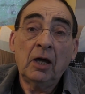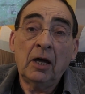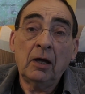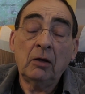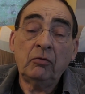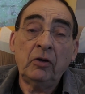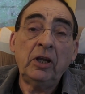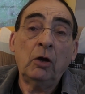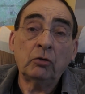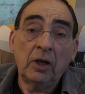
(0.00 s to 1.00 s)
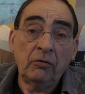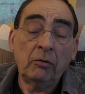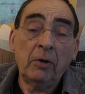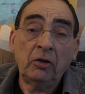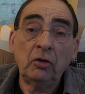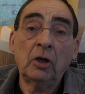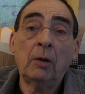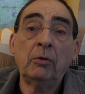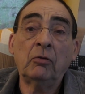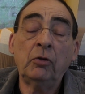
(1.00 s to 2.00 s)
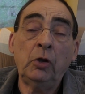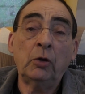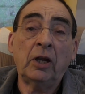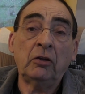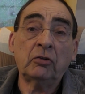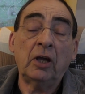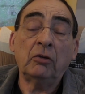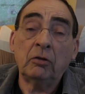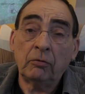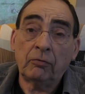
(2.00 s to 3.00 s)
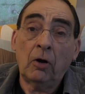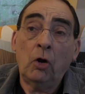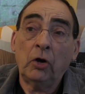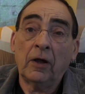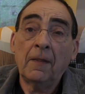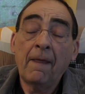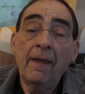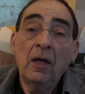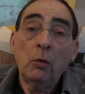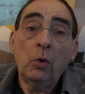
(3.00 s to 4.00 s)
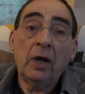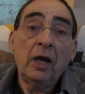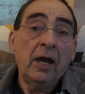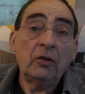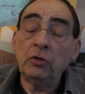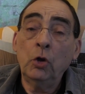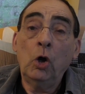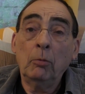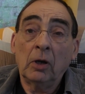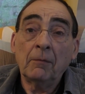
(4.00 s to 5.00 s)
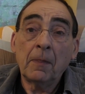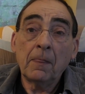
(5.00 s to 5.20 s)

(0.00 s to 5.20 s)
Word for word: uh, videos and information coming from the United States and Florida, where it's normal.